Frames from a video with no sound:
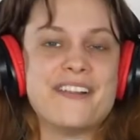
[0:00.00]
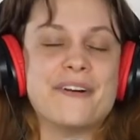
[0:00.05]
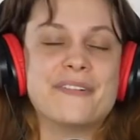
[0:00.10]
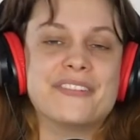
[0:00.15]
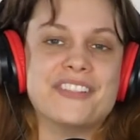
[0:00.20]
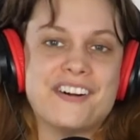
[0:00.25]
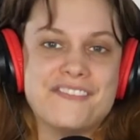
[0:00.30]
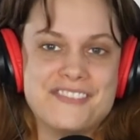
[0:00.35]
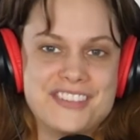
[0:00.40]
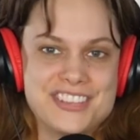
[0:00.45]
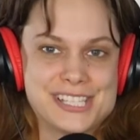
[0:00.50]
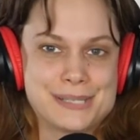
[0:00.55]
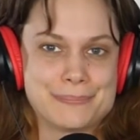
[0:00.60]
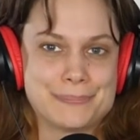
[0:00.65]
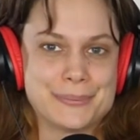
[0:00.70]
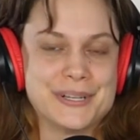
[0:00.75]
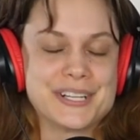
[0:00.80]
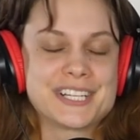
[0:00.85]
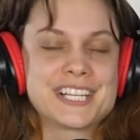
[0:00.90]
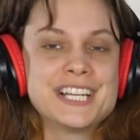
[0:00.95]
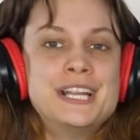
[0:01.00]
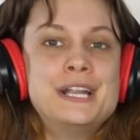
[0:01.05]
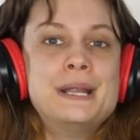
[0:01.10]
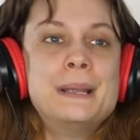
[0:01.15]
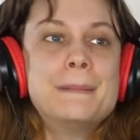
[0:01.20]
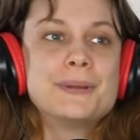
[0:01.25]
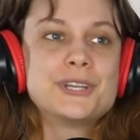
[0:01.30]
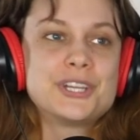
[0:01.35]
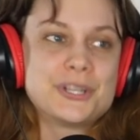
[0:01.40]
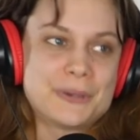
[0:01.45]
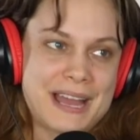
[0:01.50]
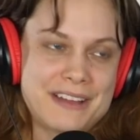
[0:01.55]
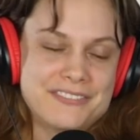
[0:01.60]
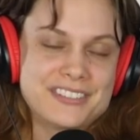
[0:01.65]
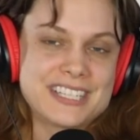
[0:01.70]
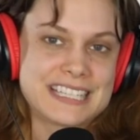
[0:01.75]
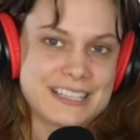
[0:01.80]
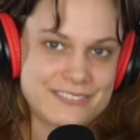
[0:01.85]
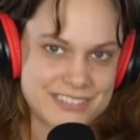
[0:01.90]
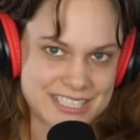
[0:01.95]
I don't love this book, but you
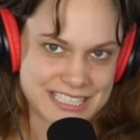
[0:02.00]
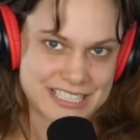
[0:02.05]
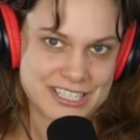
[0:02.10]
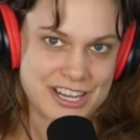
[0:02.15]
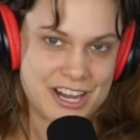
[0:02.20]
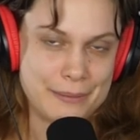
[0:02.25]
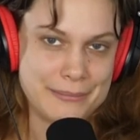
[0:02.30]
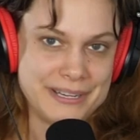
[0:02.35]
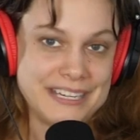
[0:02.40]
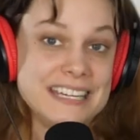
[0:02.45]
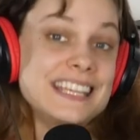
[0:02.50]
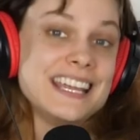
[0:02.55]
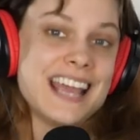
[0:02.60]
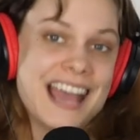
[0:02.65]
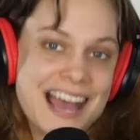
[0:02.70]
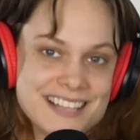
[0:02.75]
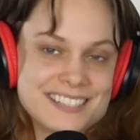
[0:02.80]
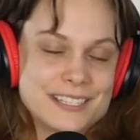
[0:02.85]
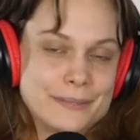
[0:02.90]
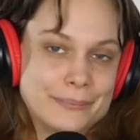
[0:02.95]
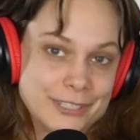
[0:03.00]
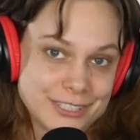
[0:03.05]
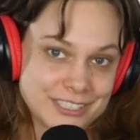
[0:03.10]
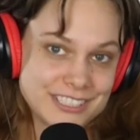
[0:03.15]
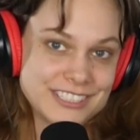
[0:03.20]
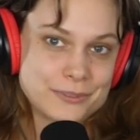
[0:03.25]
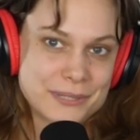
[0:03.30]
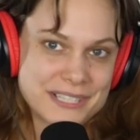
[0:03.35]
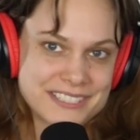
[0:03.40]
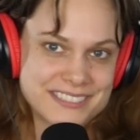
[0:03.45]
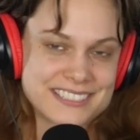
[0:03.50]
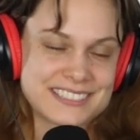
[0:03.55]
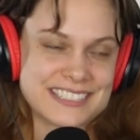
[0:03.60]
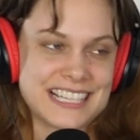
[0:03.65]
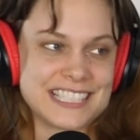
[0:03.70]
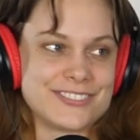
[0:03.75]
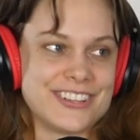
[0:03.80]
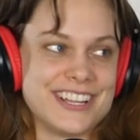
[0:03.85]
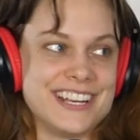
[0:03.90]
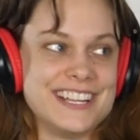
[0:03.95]
have to give it to Common. He has a book, he's quite
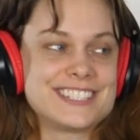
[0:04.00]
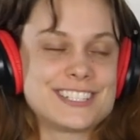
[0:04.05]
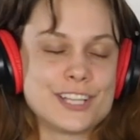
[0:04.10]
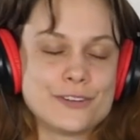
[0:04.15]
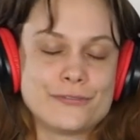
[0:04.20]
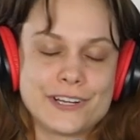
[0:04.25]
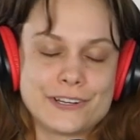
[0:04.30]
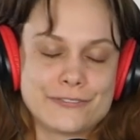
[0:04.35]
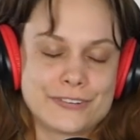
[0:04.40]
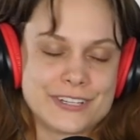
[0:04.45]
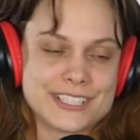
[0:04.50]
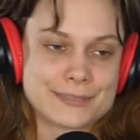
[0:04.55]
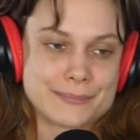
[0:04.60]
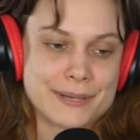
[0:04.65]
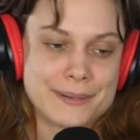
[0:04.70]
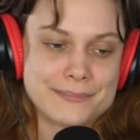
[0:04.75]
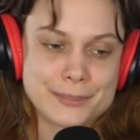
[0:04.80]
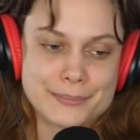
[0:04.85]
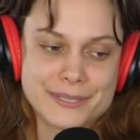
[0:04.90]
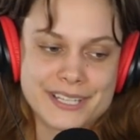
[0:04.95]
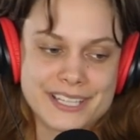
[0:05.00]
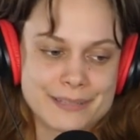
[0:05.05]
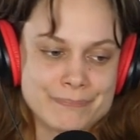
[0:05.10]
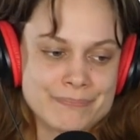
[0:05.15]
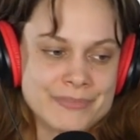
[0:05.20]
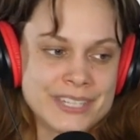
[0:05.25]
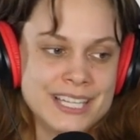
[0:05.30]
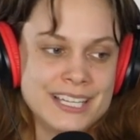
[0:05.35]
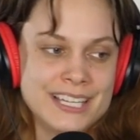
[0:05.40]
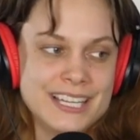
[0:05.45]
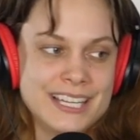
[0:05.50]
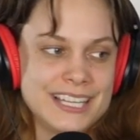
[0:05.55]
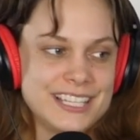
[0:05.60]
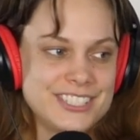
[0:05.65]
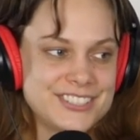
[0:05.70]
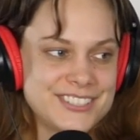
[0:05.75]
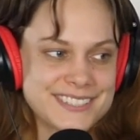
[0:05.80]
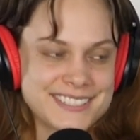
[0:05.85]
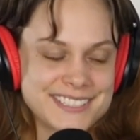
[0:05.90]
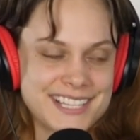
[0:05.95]
successful. And it's so funny for his mom to be like,
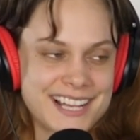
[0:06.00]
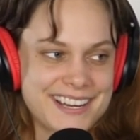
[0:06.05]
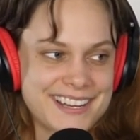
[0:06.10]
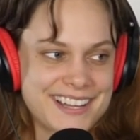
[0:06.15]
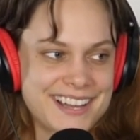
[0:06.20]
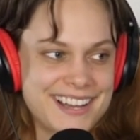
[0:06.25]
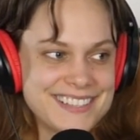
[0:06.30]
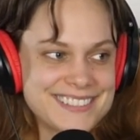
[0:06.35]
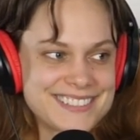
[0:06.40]
he's just not a